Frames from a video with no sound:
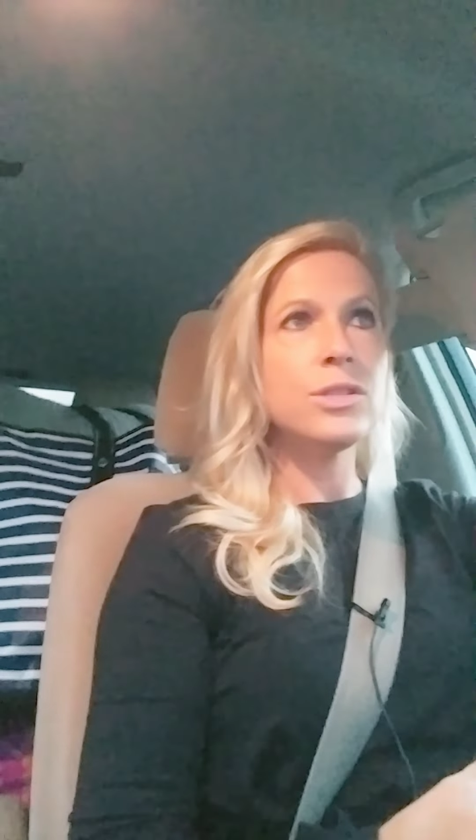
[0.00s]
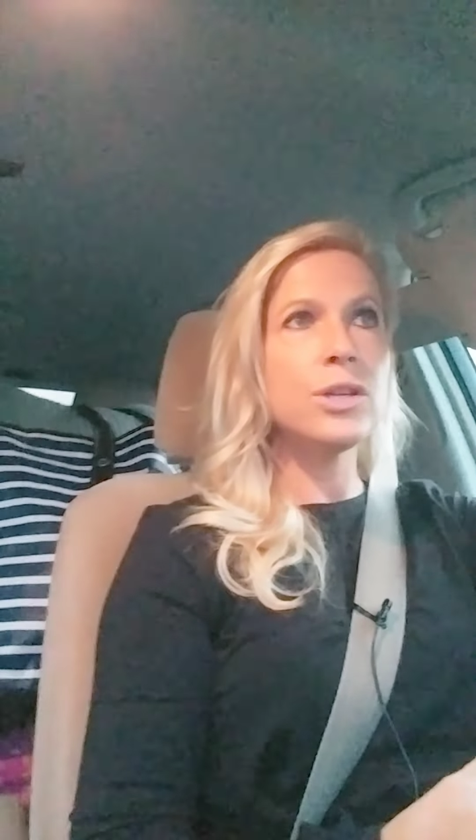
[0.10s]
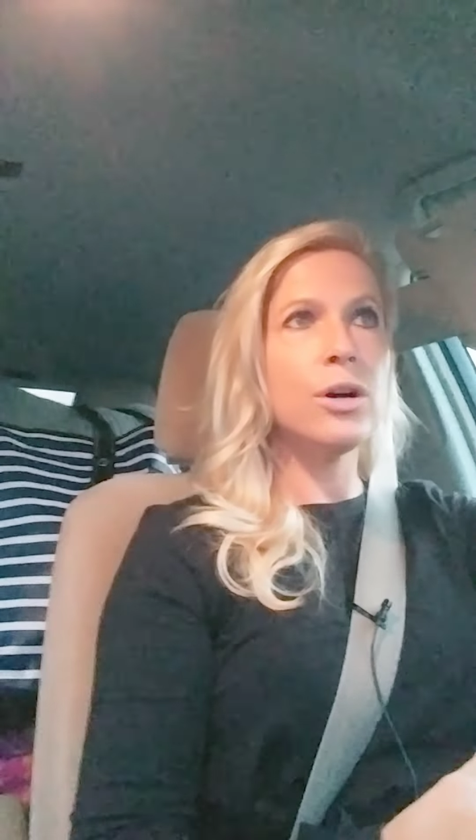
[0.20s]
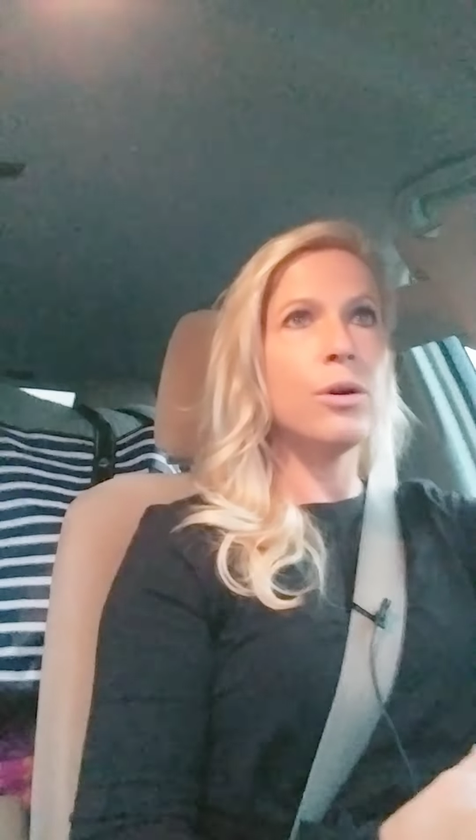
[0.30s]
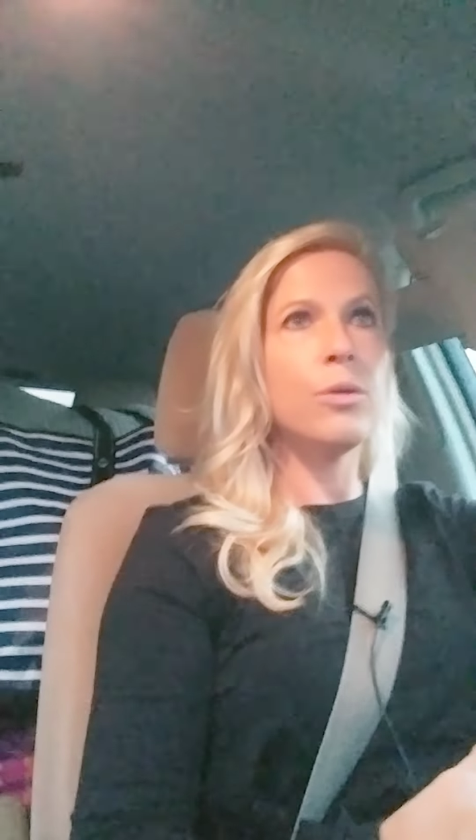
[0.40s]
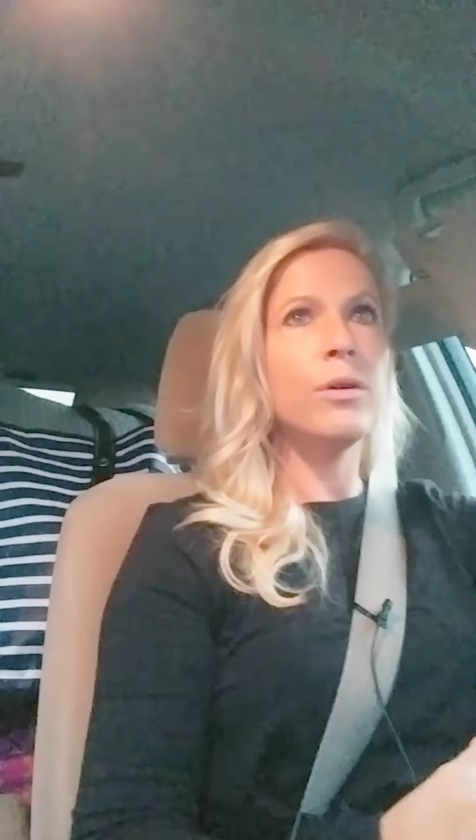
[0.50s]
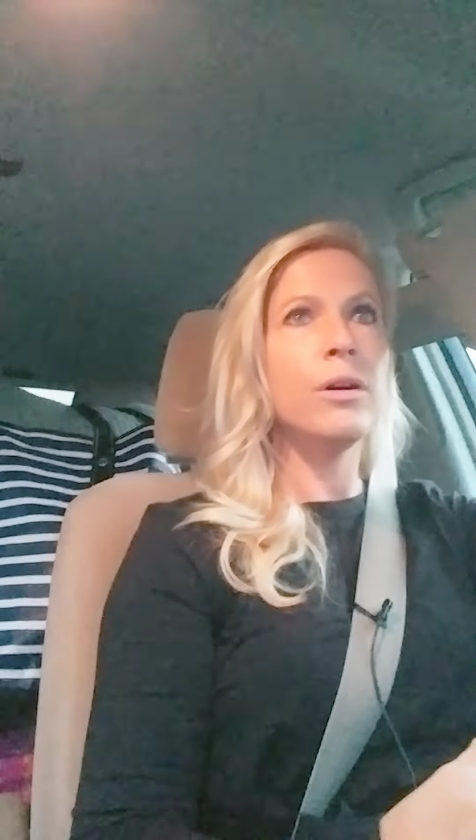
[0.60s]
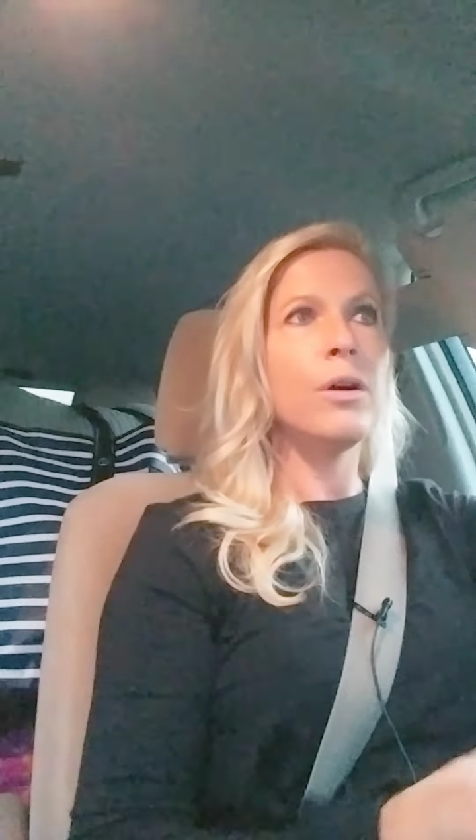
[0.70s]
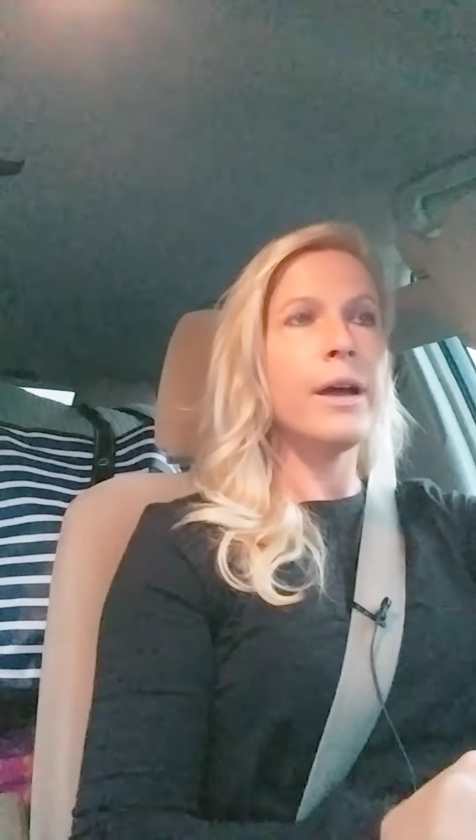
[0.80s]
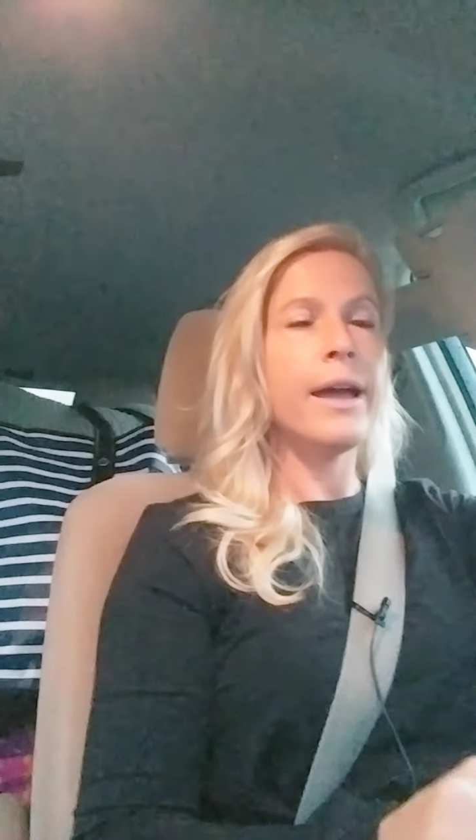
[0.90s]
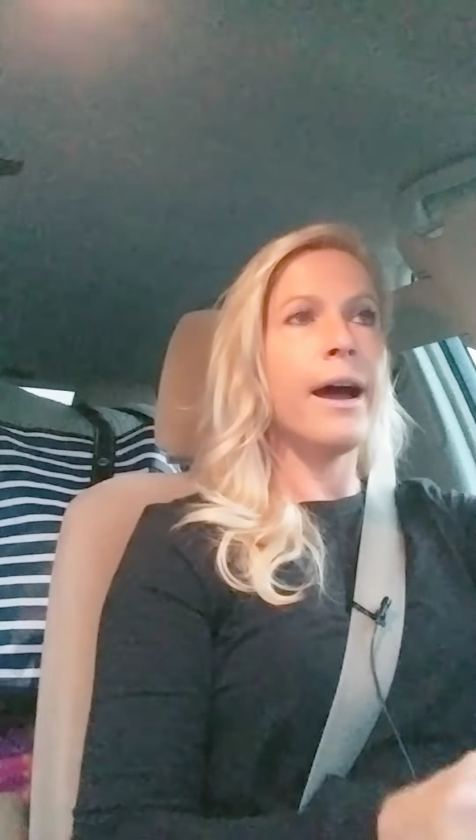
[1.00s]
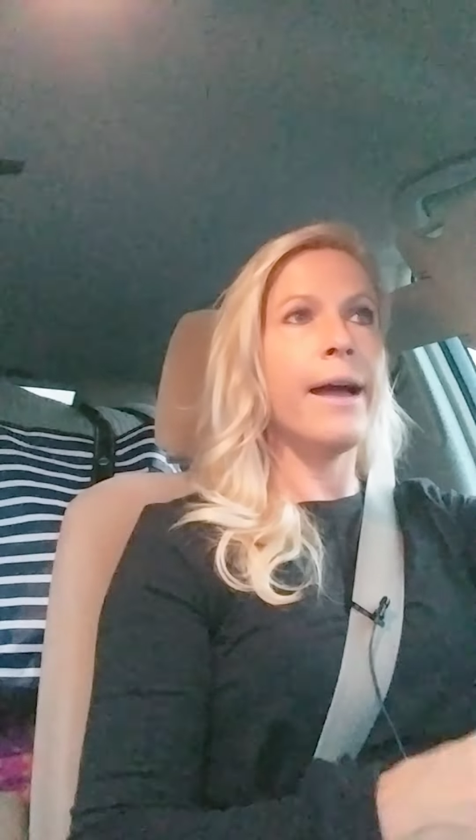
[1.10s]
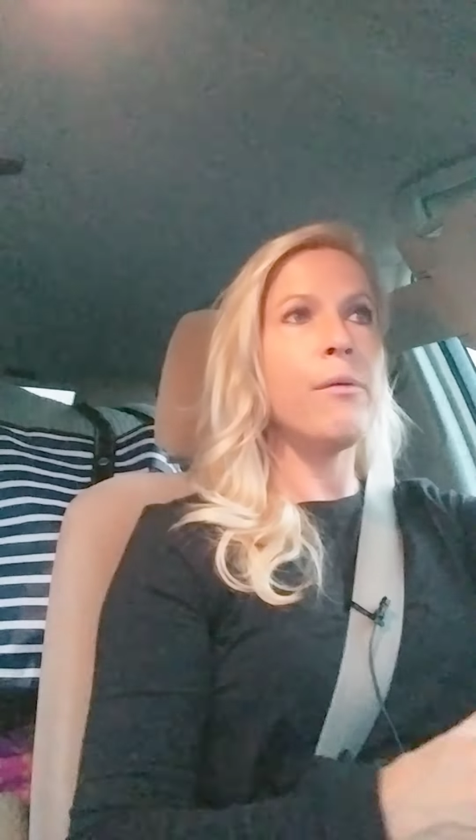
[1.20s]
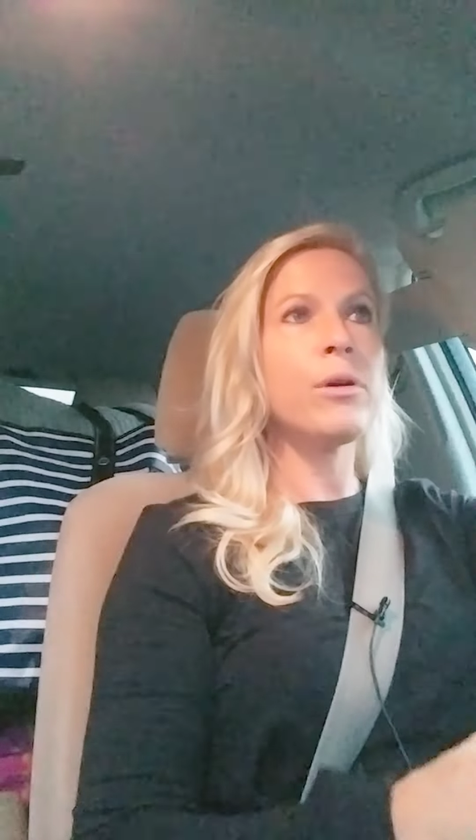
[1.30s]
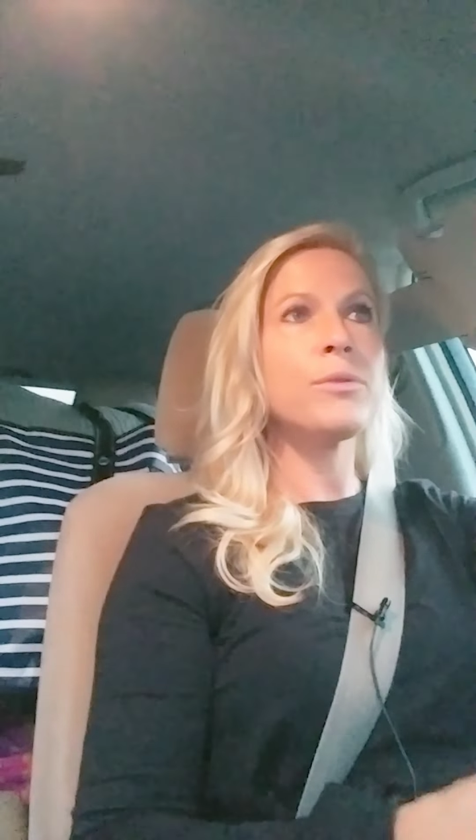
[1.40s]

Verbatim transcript: So, I work